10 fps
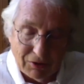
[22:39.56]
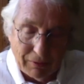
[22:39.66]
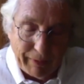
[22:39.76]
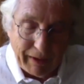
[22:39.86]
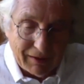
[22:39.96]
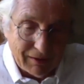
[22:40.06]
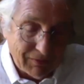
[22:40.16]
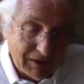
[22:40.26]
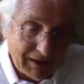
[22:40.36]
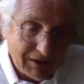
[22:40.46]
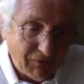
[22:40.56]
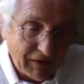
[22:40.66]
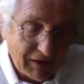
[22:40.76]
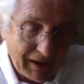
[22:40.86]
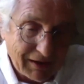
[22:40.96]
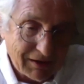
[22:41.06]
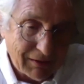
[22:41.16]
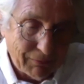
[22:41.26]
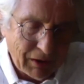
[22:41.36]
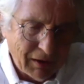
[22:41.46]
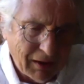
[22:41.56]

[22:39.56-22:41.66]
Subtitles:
to buy them, and that's fantastic. But